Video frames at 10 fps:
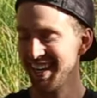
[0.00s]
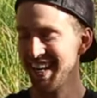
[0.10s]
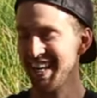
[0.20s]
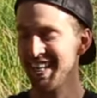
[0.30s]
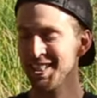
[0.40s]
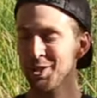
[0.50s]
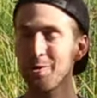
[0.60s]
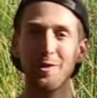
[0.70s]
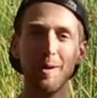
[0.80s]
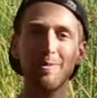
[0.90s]
and
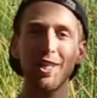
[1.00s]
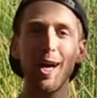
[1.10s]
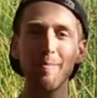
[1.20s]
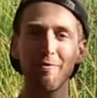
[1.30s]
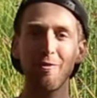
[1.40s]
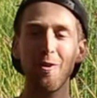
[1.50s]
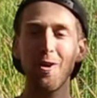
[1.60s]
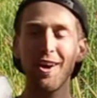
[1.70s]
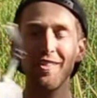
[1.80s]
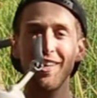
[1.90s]
two thumbs up
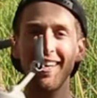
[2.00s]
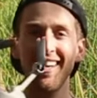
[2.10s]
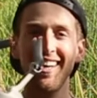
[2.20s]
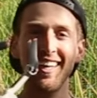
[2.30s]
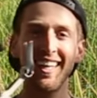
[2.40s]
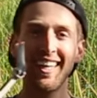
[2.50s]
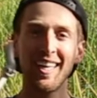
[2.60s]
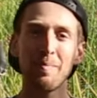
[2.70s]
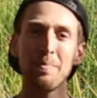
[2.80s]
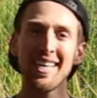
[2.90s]
for the
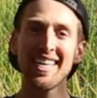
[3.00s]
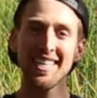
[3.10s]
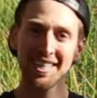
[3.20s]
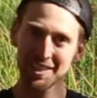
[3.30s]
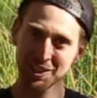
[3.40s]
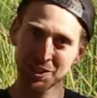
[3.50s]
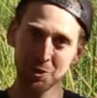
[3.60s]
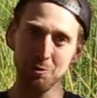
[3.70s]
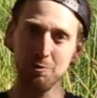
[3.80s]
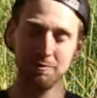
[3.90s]
Mini
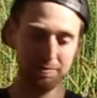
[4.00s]
2.